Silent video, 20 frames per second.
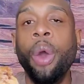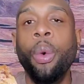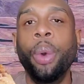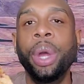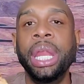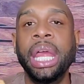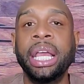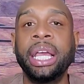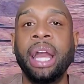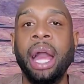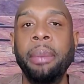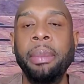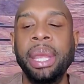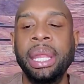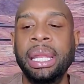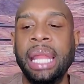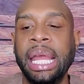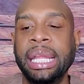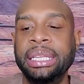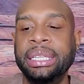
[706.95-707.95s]
When it come
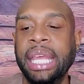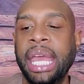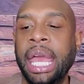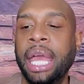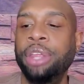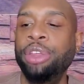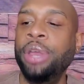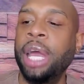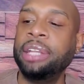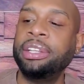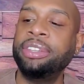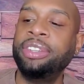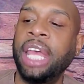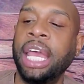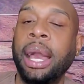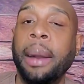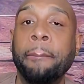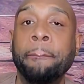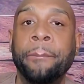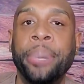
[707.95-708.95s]
in like that, you have to
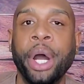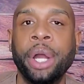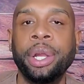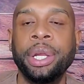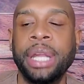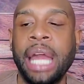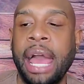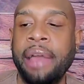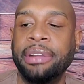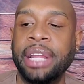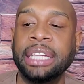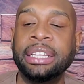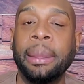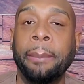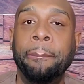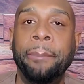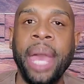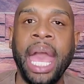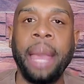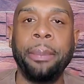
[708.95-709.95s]
take a butter knife, like
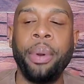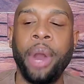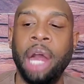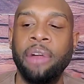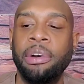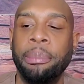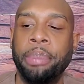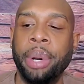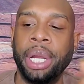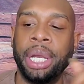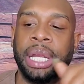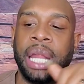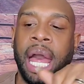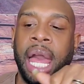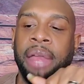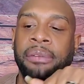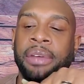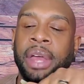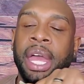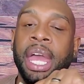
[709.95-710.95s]
the back part of a butter
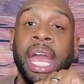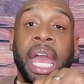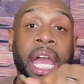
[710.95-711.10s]
knife,